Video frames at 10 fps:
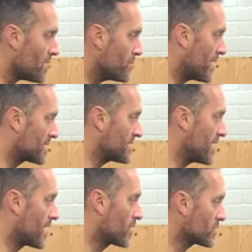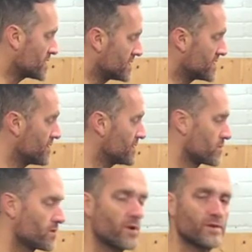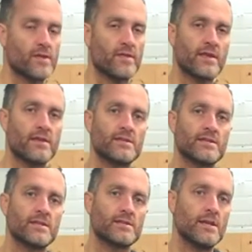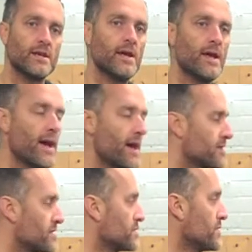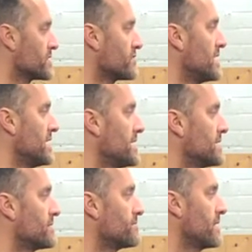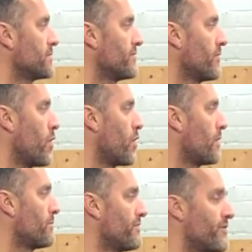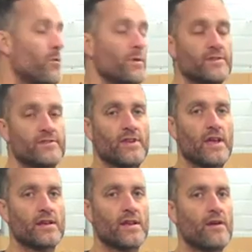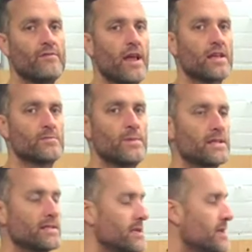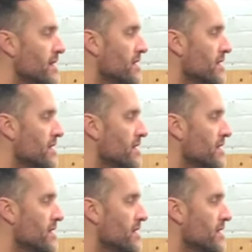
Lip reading: But across the series, or across the thicknesses, the suit is really built for performance and flexibility.